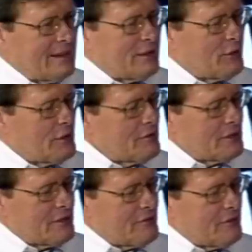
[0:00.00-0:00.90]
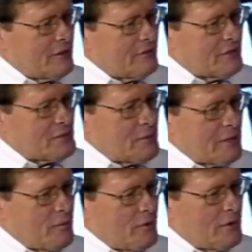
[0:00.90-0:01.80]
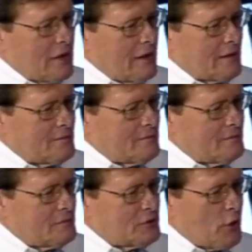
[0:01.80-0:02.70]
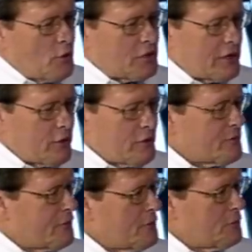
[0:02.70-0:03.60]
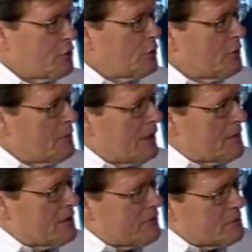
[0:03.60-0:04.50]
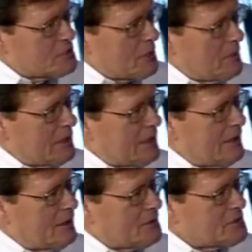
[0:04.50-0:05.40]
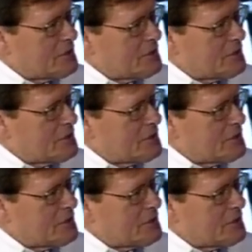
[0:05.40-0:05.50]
you know, even if, if these people uh, don't hear it from you, it may be from somebody else.